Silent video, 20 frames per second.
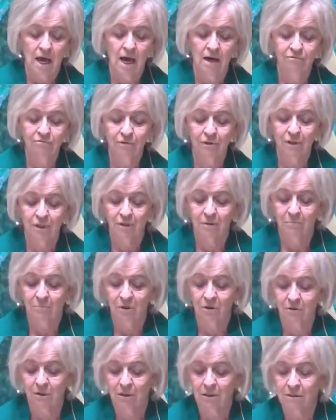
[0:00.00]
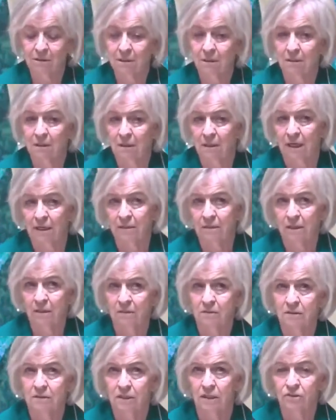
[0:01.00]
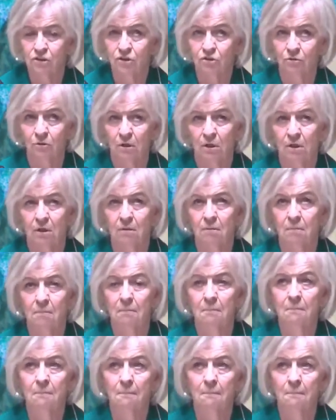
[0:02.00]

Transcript: African Americans in the 19th century,